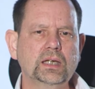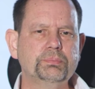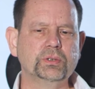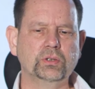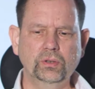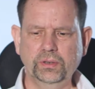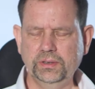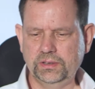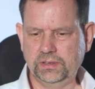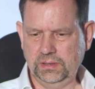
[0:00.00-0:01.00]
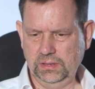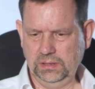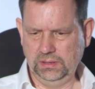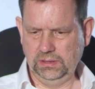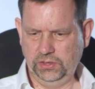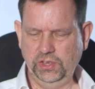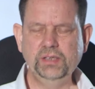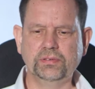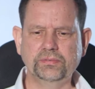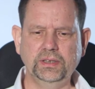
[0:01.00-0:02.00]
Capricorn is the
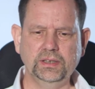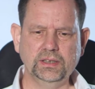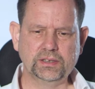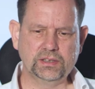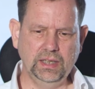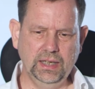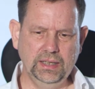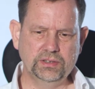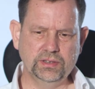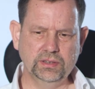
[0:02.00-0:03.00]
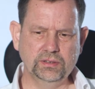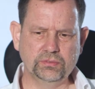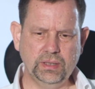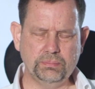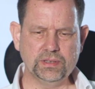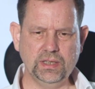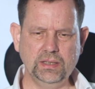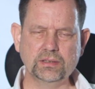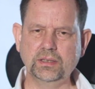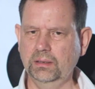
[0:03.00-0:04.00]
chief of the earth signs and
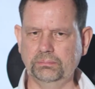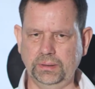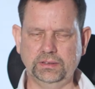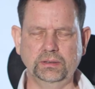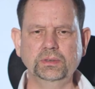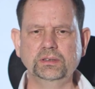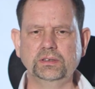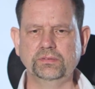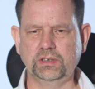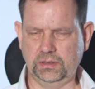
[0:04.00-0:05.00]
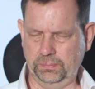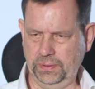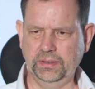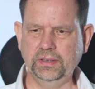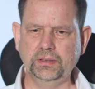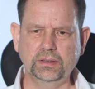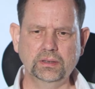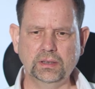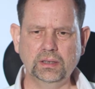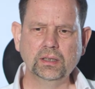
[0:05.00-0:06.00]
represents the embodiment of the spirit
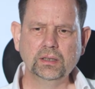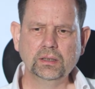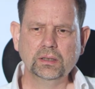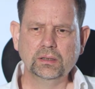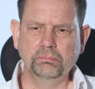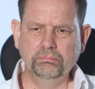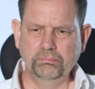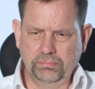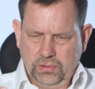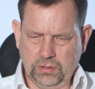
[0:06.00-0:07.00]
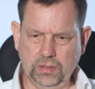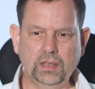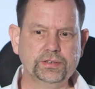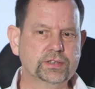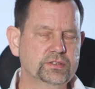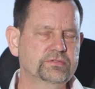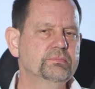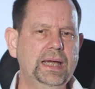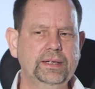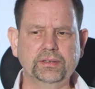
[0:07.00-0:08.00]
in the cross
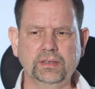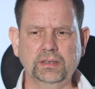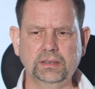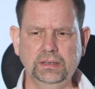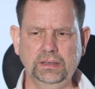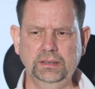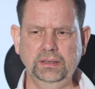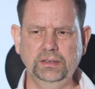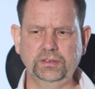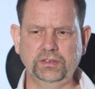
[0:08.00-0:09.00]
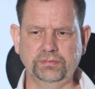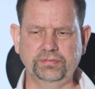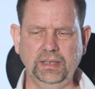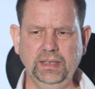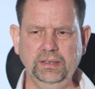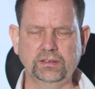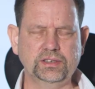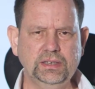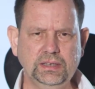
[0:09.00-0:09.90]
of matter, and its defined